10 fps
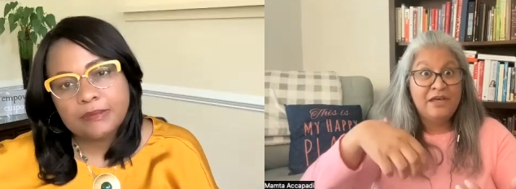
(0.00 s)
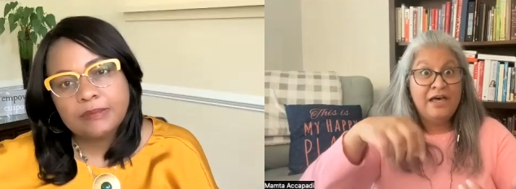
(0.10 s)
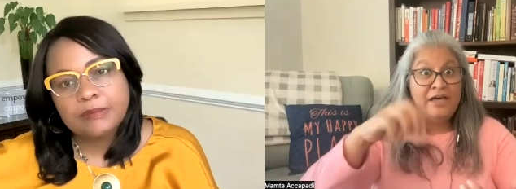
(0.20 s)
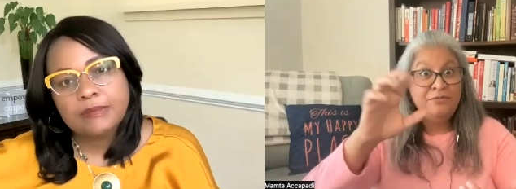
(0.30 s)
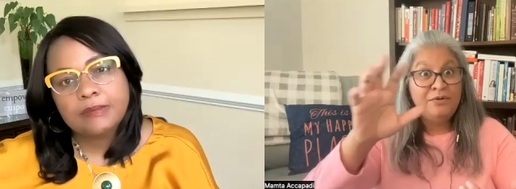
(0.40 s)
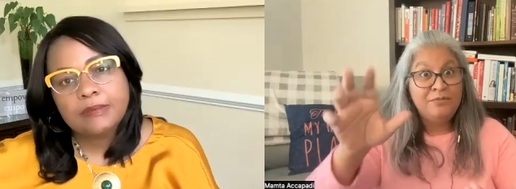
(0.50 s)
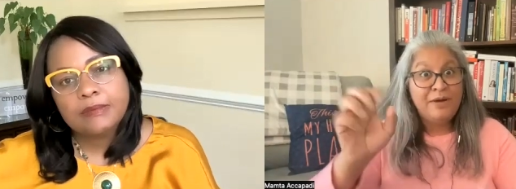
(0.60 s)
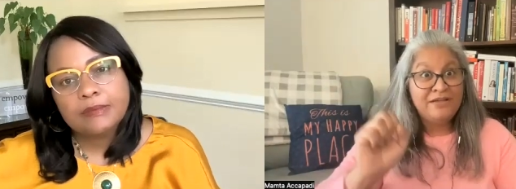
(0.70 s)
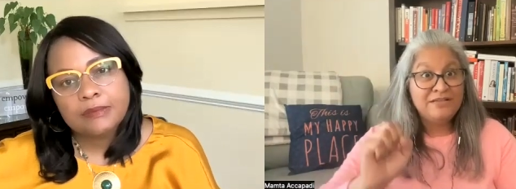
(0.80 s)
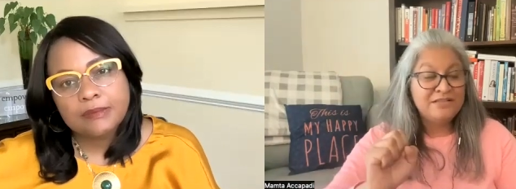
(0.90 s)
Speaker 1: how do we
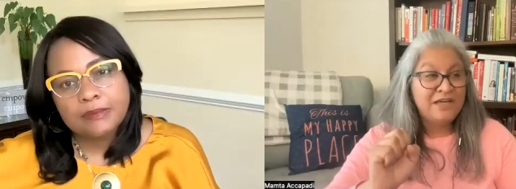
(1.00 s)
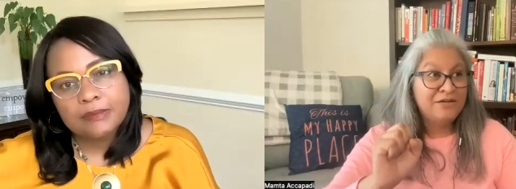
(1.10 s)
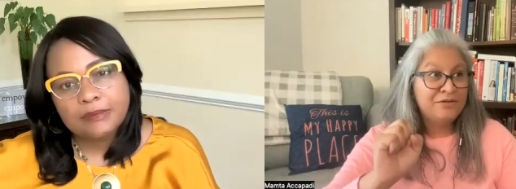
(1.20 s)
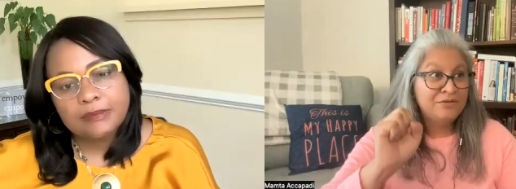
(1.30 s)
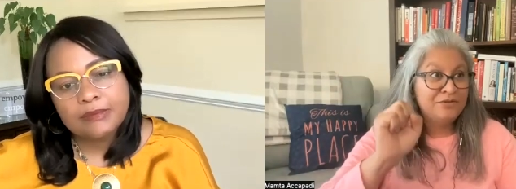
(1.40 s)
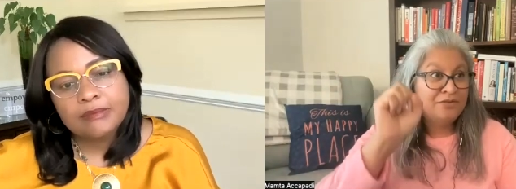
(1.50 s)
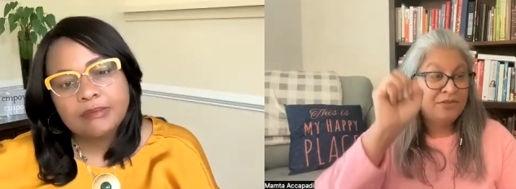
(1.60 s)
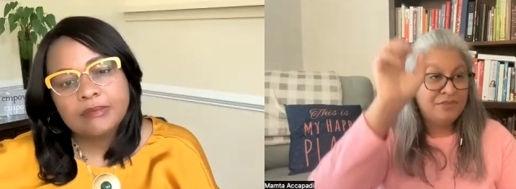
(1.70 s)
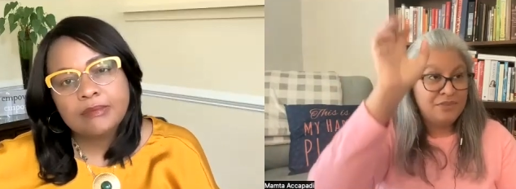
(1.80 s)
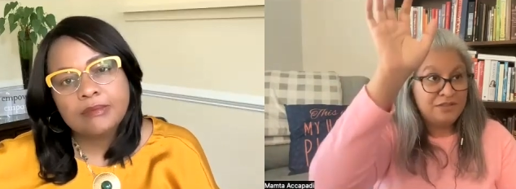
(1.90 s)
reconcile
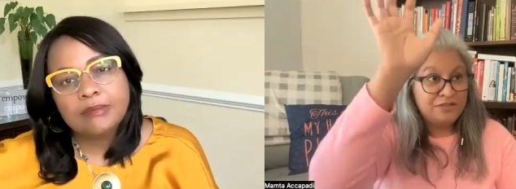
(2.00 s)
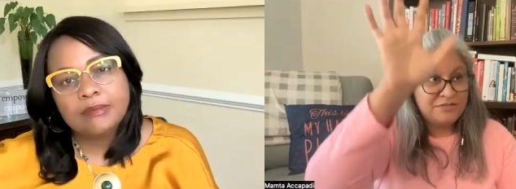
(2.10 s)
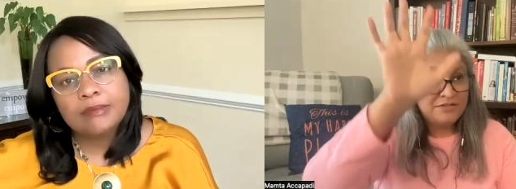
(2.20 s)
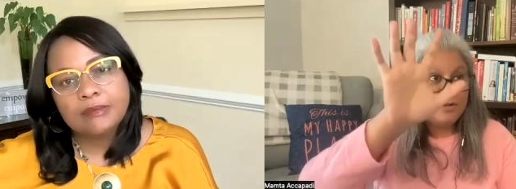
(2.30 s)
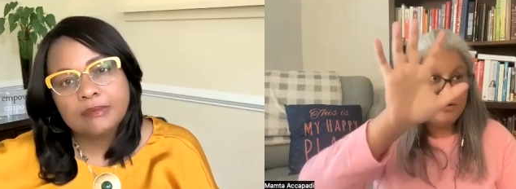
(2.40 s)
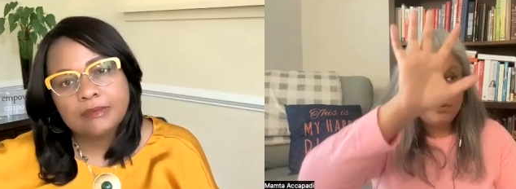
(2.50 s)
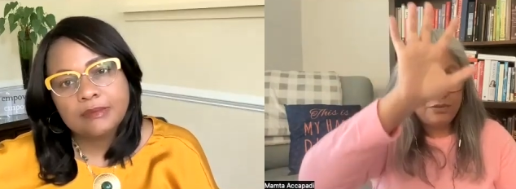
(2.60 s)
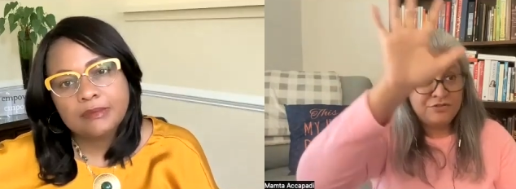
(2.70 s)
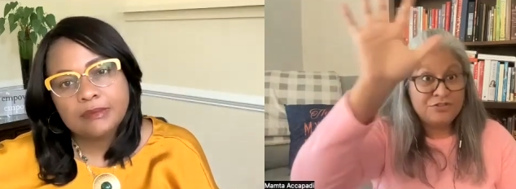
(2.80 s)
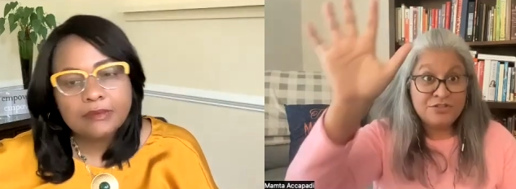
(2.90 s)
the things you know
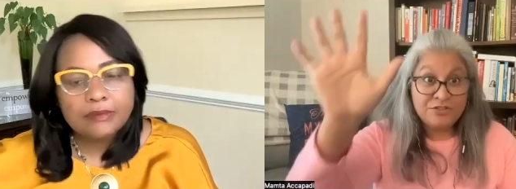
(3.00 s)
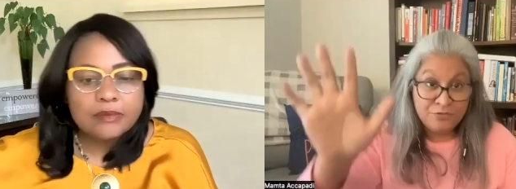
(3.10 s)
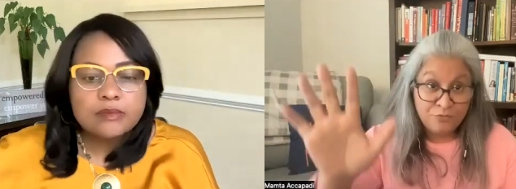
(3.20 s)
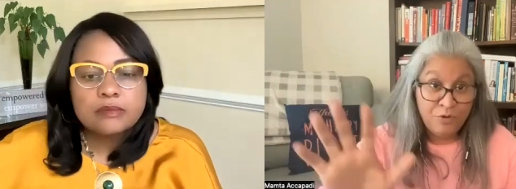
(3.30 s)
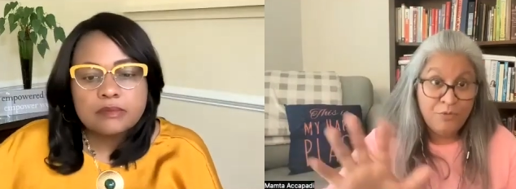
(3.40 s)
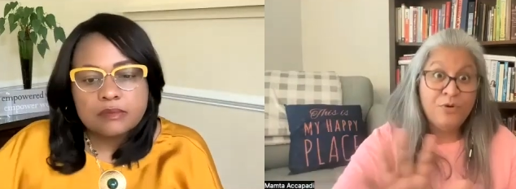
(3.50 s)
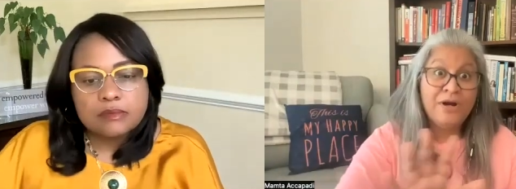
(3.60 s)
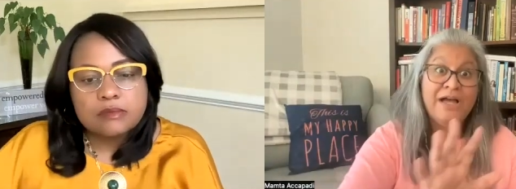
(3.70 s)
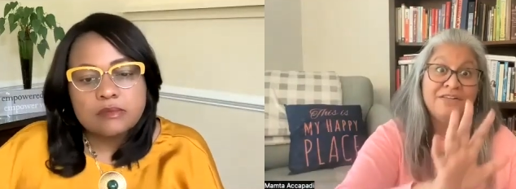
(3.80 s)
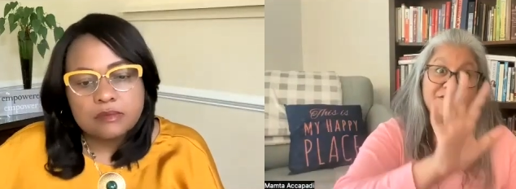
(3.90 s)
just what
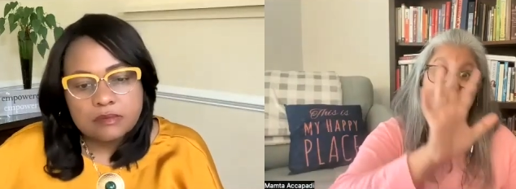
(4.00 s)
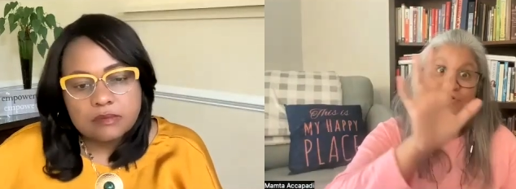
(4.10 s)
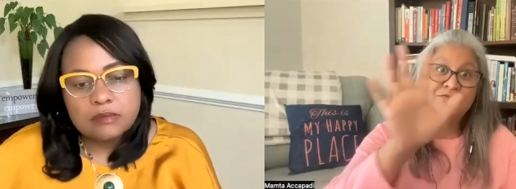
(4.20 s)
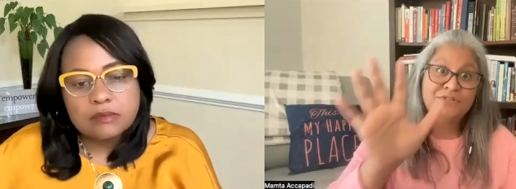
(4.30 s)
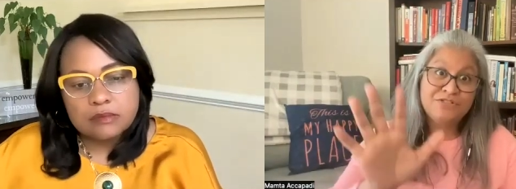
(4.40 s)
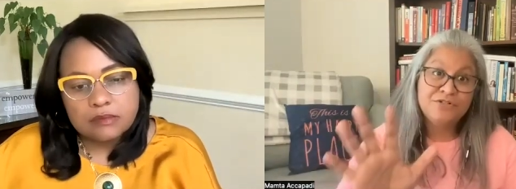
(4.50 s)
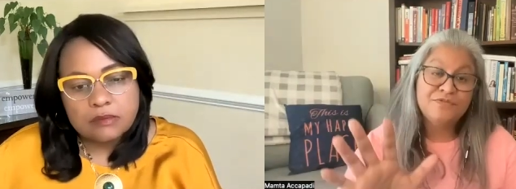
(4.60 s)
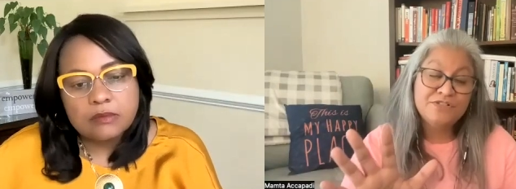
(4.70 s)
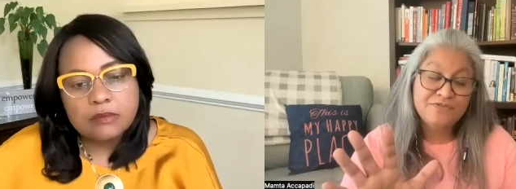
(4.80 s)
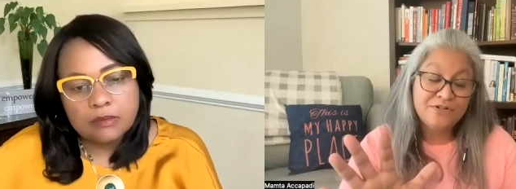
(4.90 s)
we're asked to do in
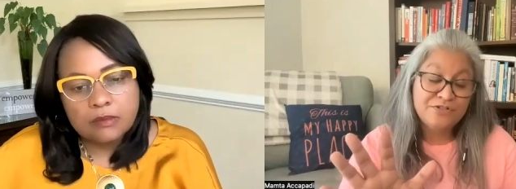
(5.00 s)
service of mm-hmm.